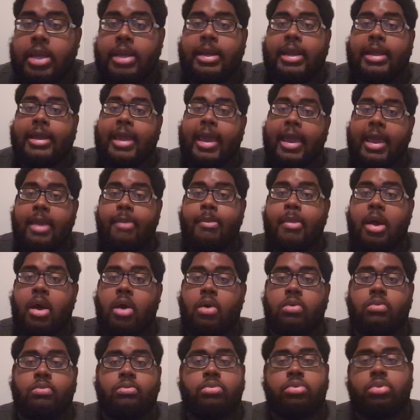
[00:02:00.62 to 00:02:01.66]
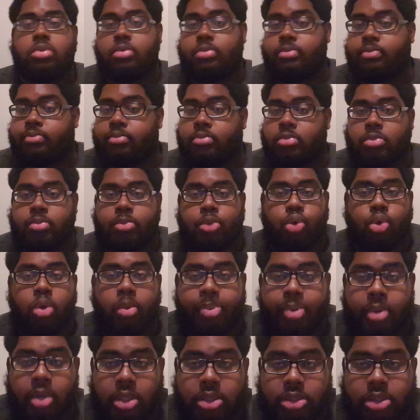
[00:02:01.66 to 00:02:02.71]
they came out, whoop, threw a
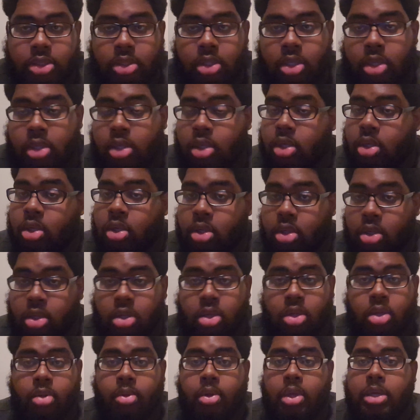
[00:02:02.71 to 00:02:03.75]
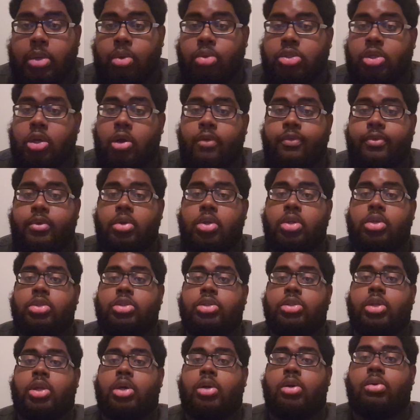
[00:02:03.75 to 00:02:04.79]
punch, it was over.
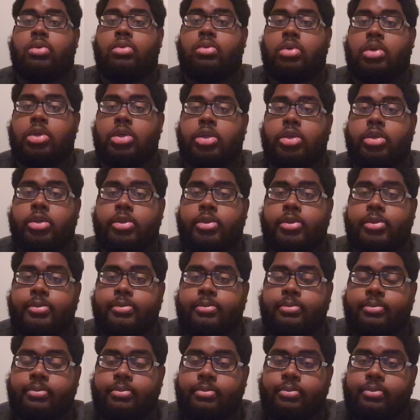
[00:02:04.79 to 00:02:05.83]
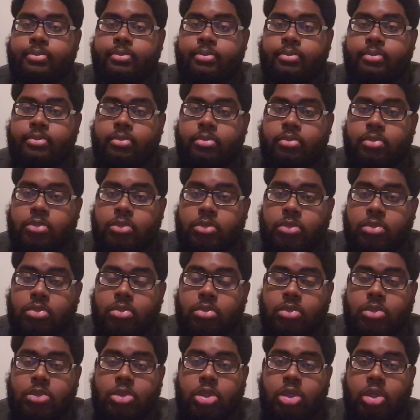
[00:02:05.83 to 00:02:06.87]
Conor
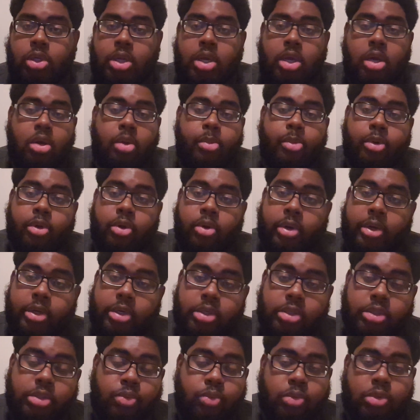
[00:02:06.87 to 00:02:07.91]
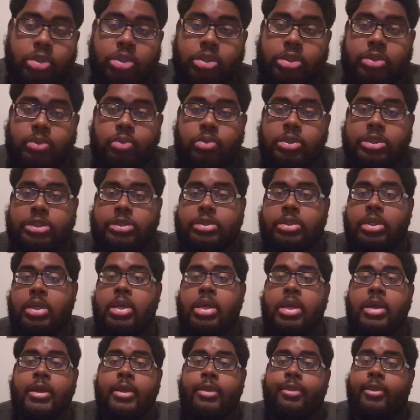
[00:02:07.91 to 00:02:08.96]
McGregor's was
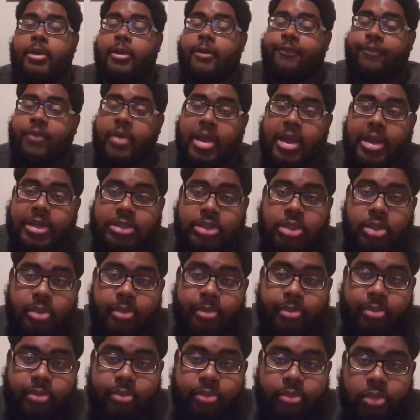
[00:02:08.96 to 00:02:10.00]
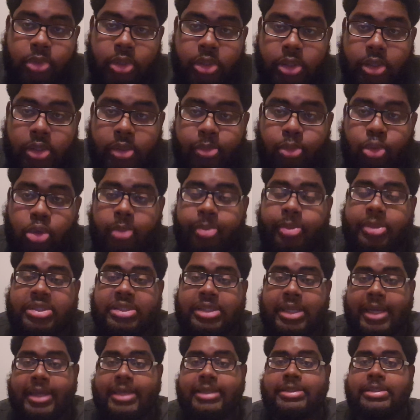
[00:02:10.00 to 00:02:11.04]
there faster, more
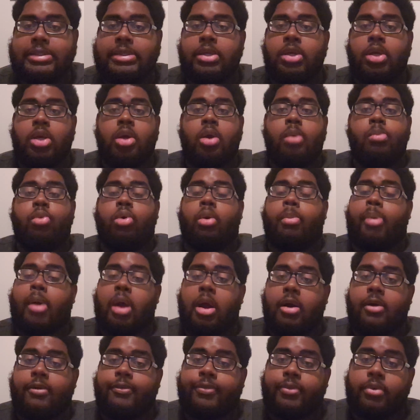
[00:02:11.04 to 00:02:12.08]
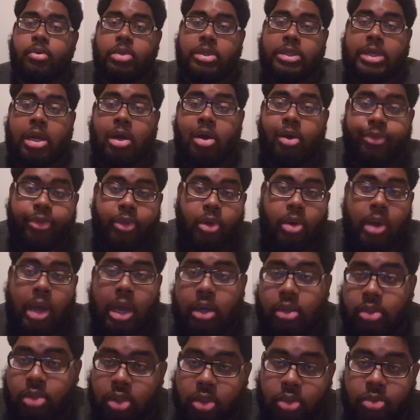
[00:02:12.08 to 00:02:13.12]
precise, more powerful, and although
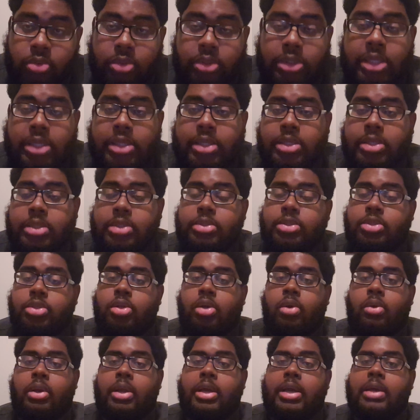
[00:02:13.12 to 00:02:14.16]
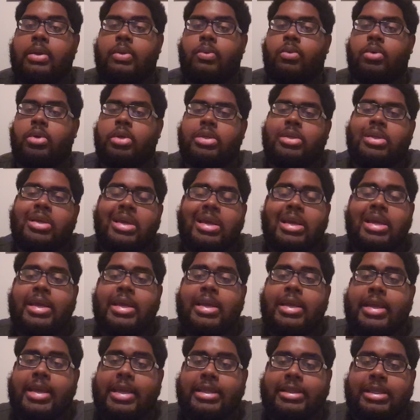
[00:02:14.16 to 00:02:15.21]
Aldo did land one,
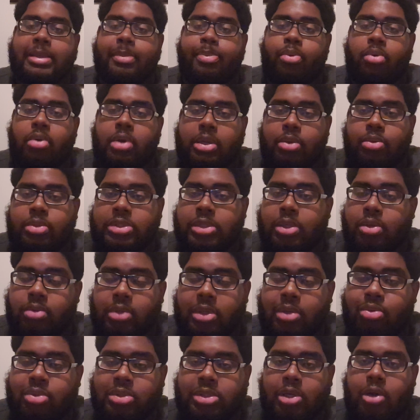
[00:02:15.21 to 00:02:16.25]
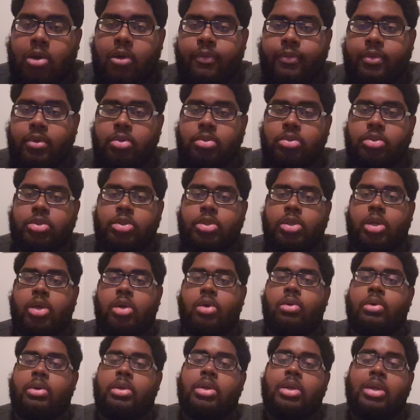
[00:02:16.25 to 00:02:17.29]
at that point it was over.
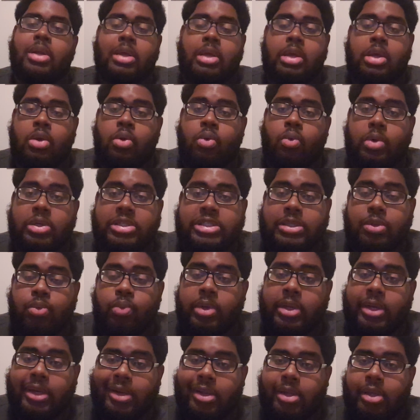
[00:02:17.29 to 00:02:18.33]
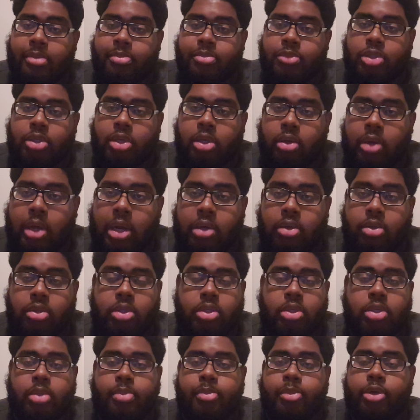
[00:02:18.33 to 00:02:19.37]
Once he went limp,
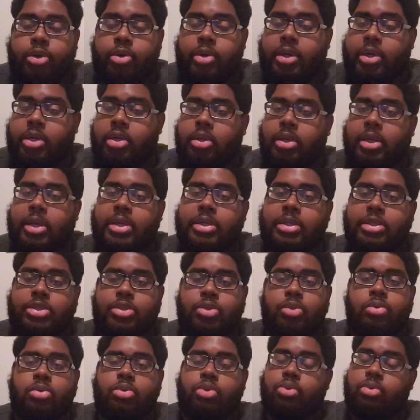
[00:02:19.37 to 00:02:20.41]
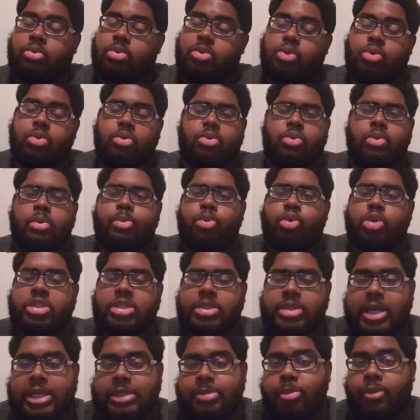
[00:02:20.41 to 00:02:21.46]
McGregor landed two or three more
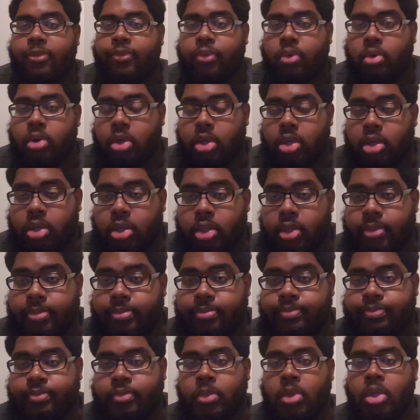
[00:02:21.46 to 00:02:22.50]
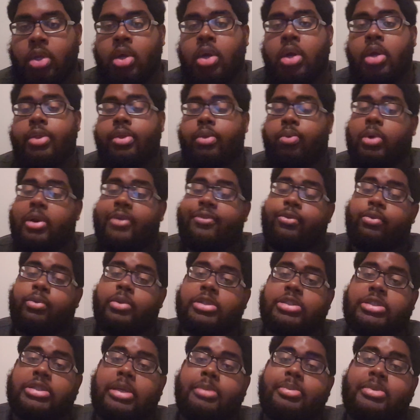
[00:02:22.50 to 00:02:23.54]
shots before the referee
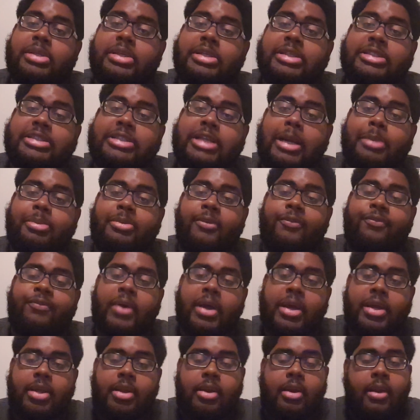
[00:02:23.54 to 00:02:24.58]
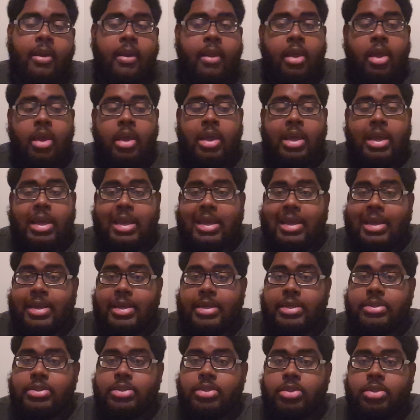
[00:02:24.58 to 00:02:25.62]
jumped in and stopped the fight.
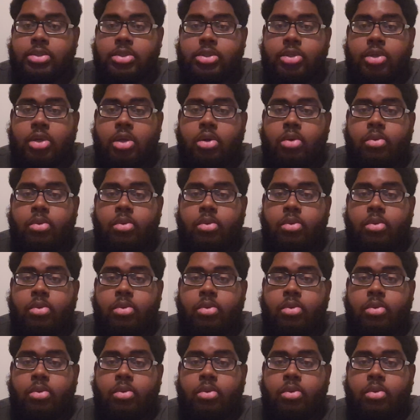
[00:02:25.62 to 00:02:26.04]
And